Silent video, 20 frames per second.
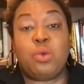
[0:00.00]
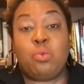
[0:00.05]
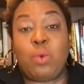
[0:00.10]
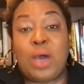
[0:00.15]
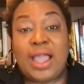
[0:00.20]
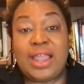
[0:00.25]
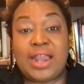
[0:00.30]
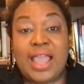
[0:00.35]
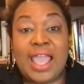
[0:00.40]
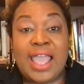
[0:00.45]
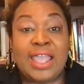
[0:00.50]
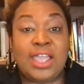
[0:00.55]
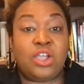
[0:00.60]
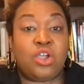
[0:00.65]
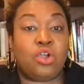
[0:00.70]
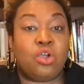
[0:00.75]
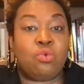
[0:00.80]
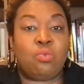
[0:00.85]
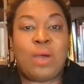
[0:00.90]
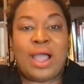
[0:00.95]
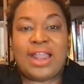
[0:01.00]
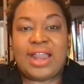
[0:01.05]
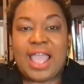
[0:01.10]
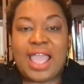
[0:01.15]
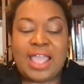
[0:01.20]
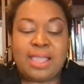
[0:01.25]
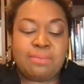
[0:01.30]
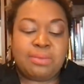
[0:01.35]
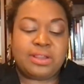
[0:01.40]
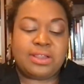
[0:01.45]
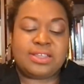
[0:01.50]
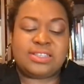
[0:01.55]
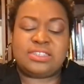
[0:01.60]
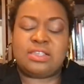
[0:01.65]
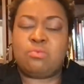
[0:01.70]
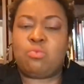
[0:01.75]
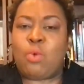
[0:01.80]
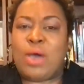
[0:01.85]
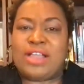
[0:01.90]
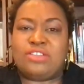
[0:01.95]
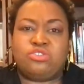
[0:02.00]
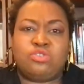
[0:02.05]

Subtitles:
white anger, white ableism, white